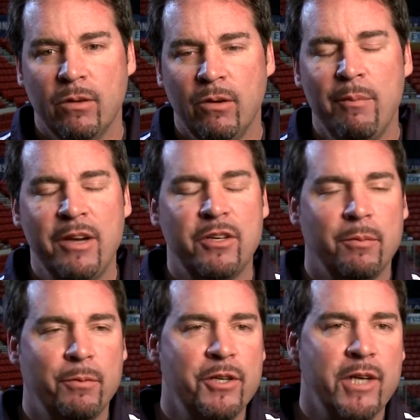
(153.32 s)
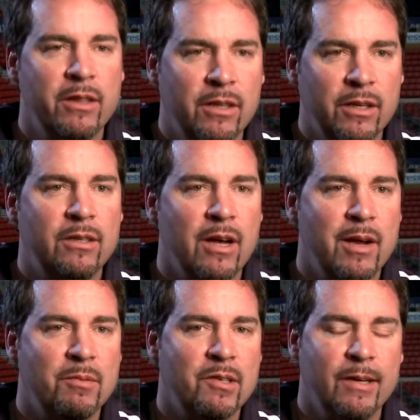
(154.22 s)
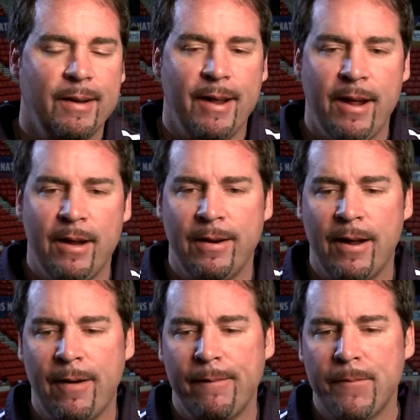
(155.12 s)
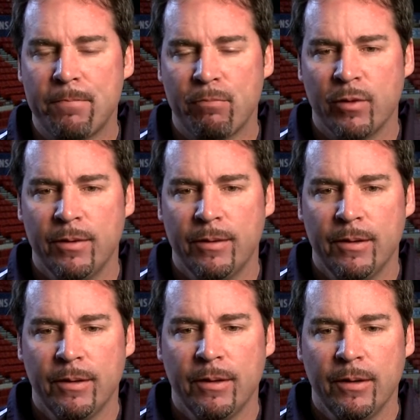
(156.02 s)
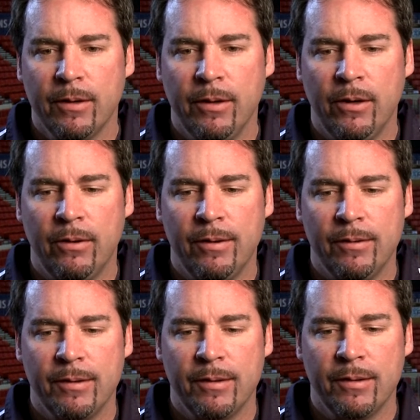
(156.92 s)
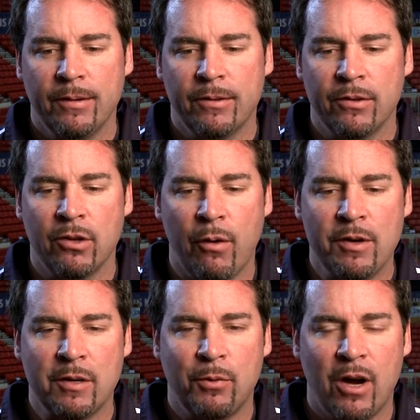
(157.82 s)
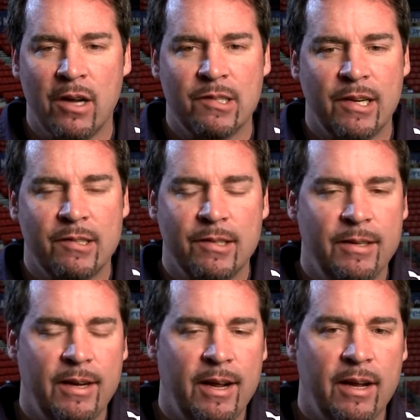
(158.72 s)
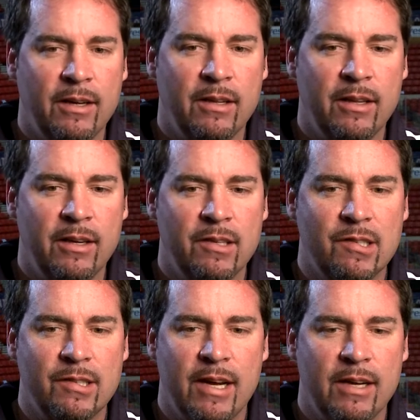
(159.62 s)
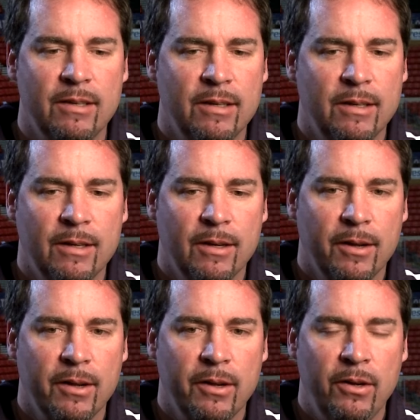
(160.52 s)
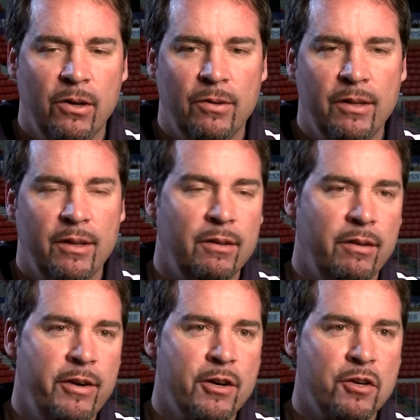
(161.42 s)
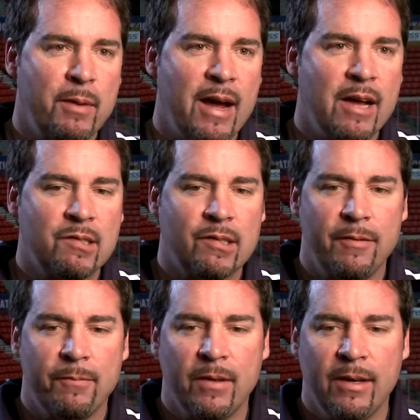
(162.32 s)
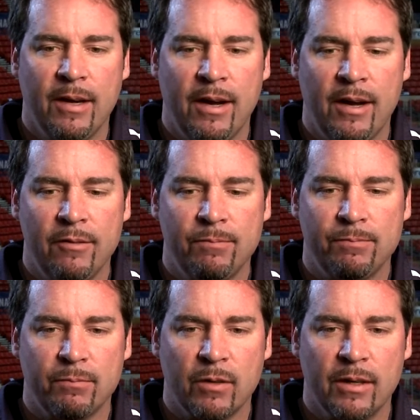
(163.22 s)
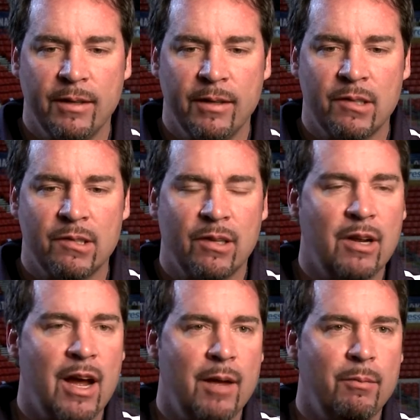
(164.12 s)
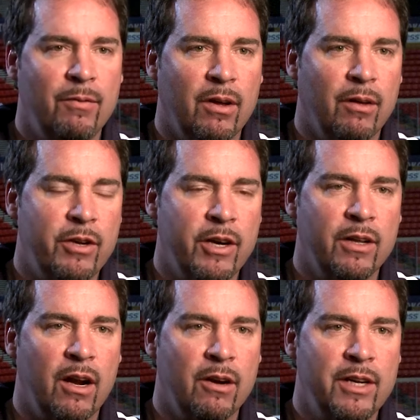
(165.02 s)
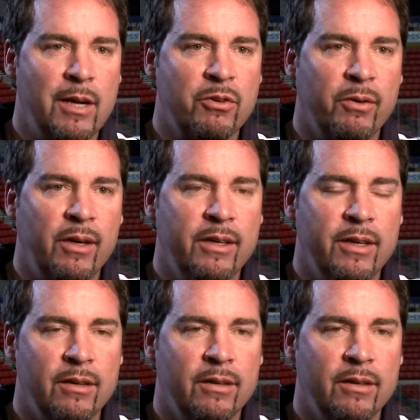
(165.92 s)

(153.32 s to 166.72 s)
Well, it makes you appreciate the good times. And, you know, there's always a process. And the thing is that, you know, in years past, this is the time of year that our team's really